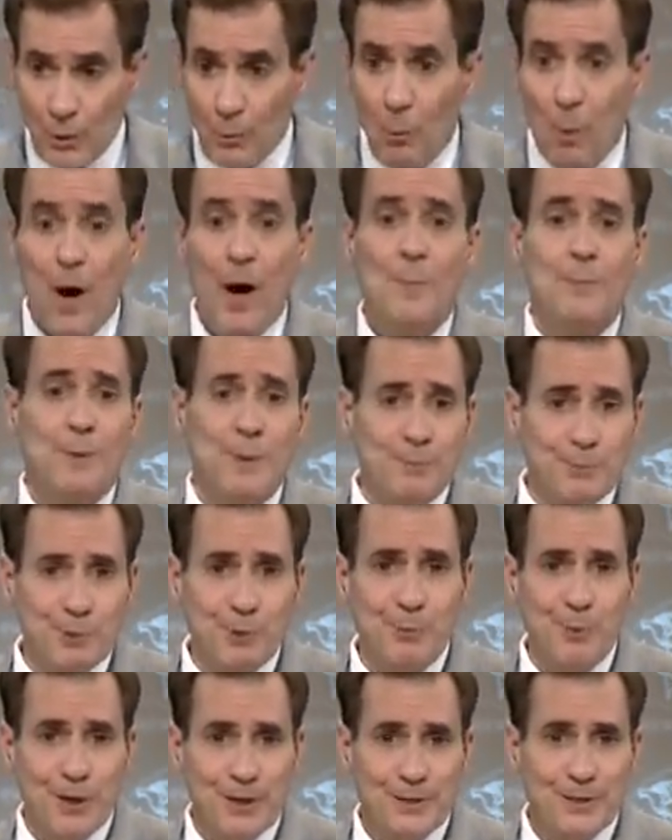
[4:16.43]
We want
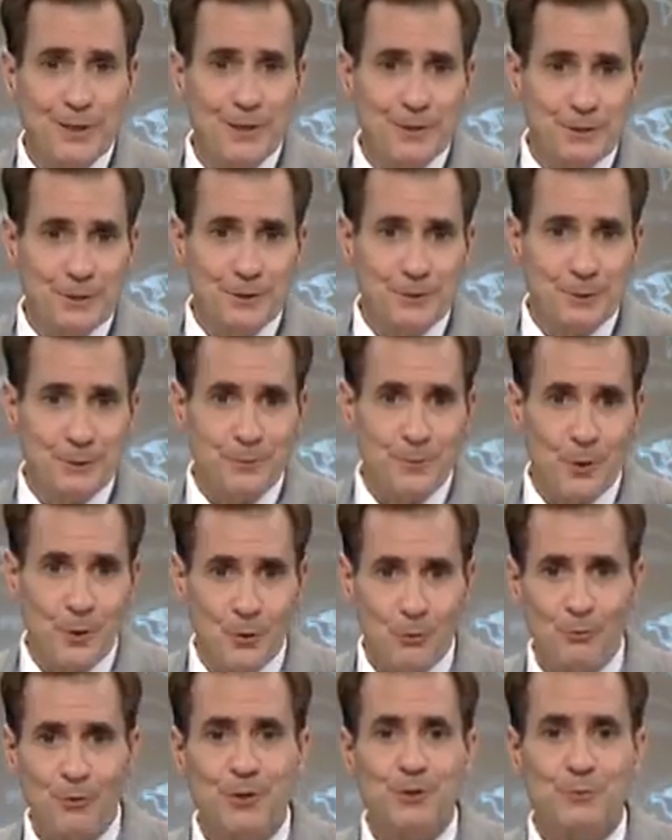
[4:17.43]
people to pay attention to them.
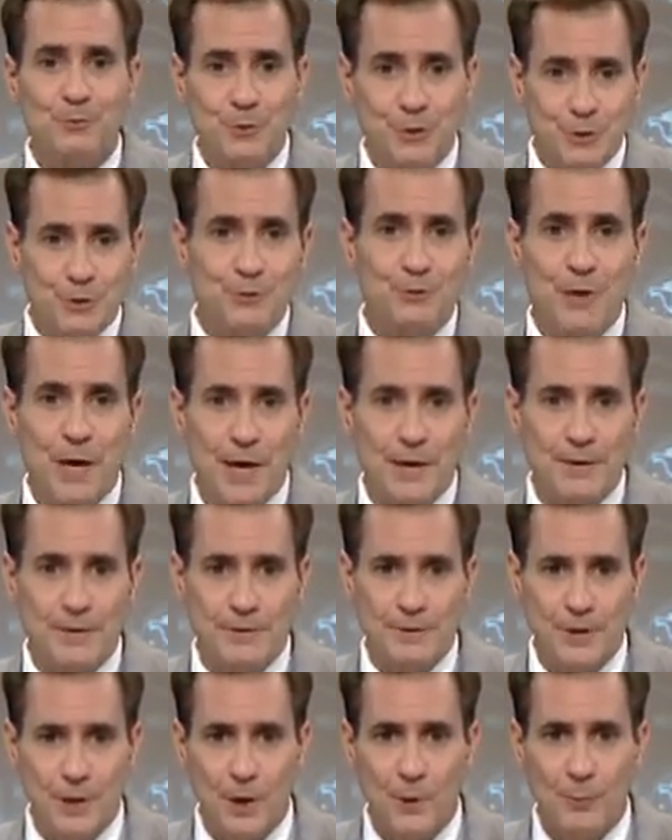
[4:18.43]
The whole reason we do
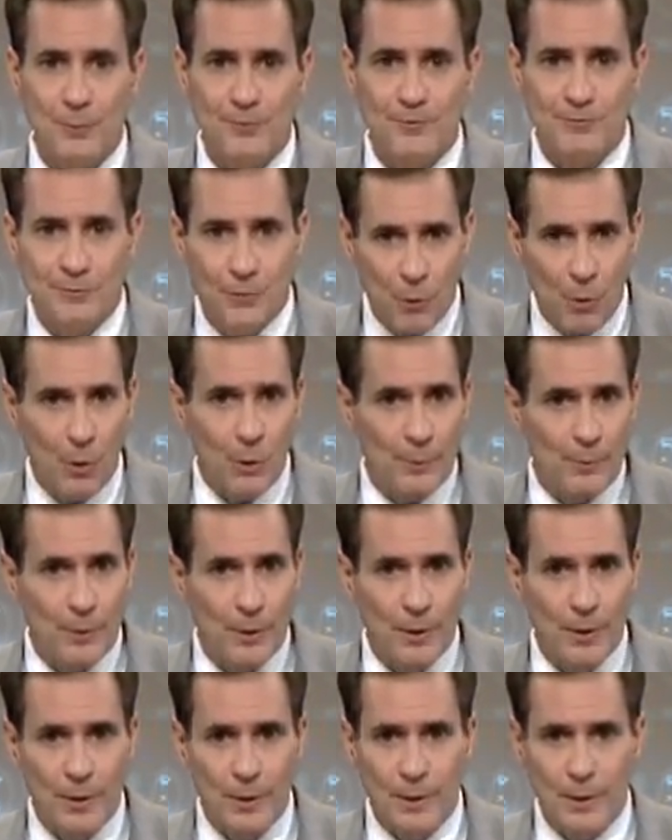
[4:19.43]
that is to help
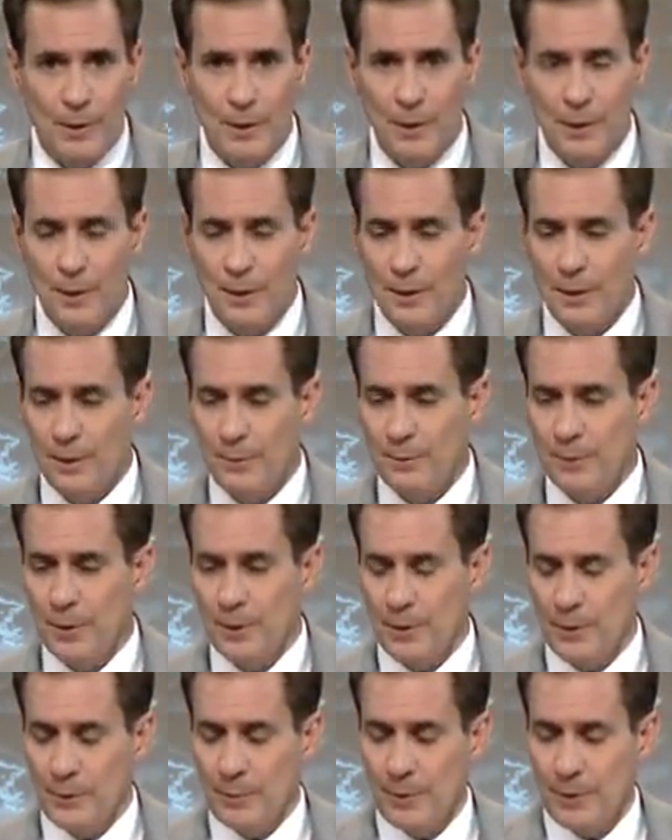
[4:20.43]
inform
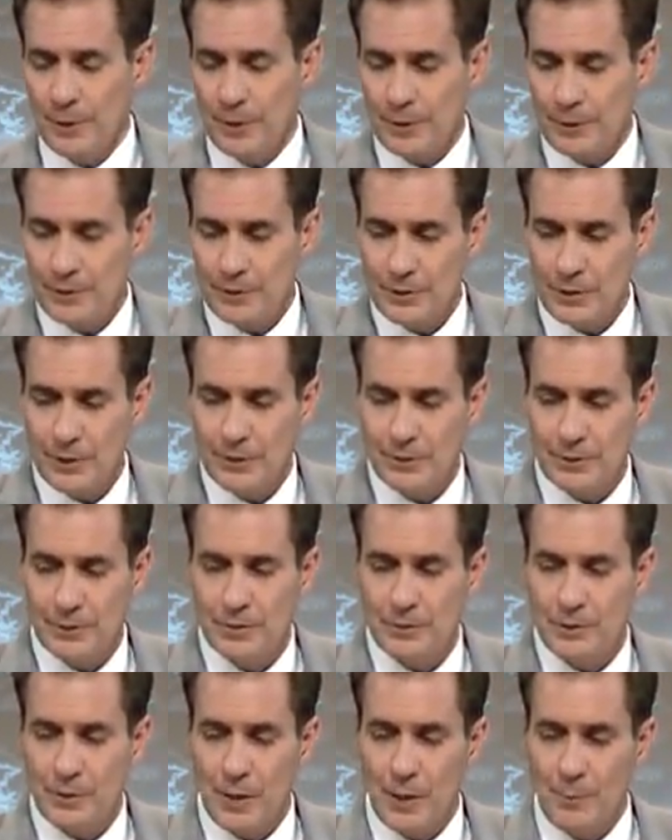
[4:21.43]
American
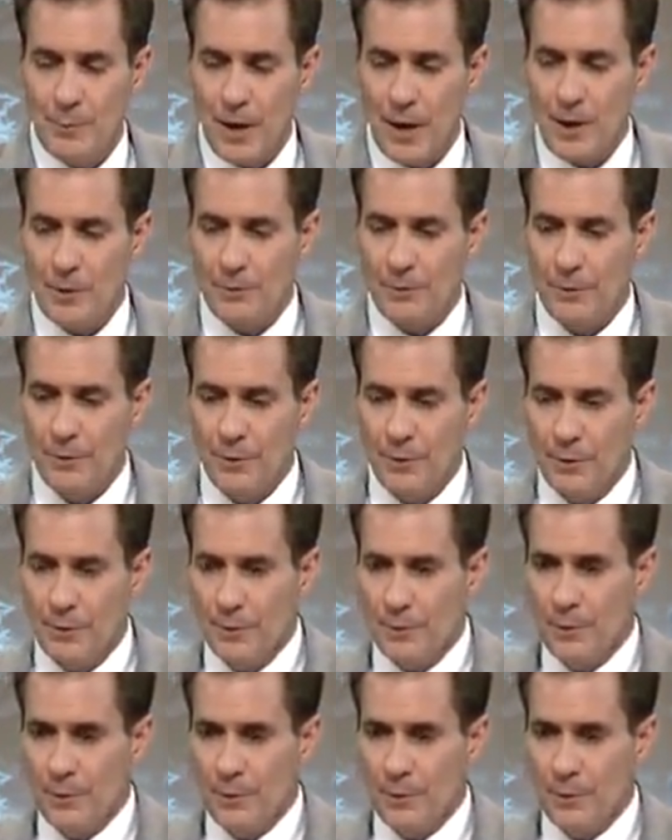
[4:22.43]
citizens about